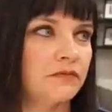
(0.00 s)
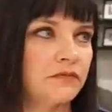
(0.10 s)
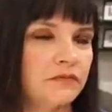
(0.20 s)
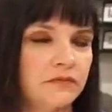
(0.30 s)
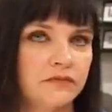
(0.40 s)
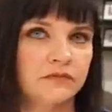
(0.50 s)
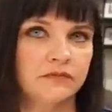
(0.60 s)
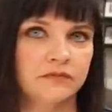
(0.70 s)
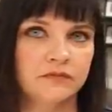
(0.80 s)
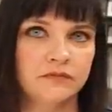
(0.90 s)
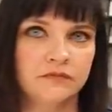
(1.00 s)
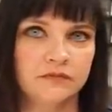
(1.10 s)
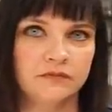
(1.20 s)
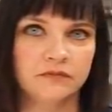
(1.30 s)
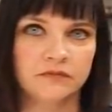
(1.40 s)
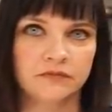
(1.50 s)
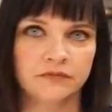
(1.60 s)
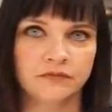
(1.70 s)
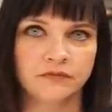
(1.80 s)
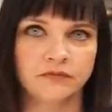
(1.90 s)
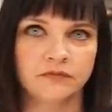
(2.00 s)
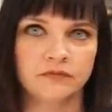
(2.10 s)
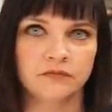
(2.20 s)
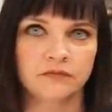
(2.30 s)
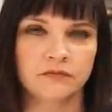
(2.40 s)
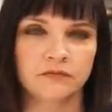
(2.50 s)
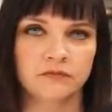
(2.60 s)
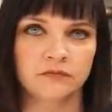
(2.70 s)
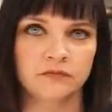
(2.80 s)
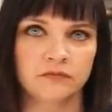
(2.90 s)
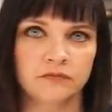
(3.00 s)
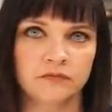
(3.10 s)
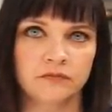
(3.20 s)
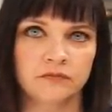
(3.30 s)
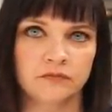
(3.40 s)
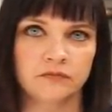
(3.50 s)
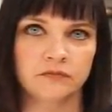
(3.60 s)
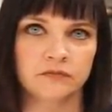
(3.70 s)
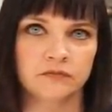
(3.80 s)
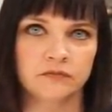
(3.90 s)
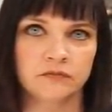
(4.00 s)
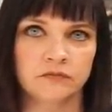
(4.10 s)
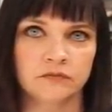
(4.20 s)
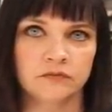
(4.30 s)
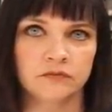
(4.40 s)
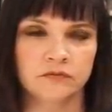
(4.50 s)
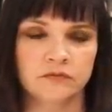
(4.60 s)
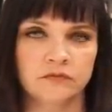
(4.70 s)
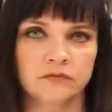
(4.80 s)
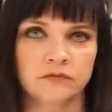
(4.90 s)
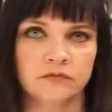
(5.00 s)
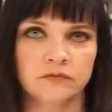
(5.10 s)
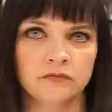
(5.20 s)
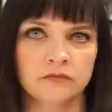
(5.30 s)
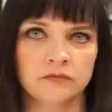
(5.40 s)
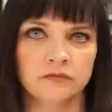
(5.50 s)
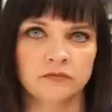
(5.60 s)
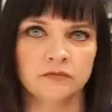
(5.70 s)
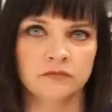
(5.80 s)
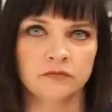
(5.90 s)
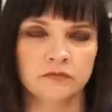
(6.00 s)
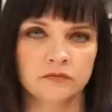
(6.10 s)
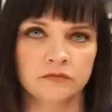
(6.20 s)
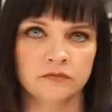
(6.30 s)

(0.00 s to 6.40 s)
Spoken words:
[no speech]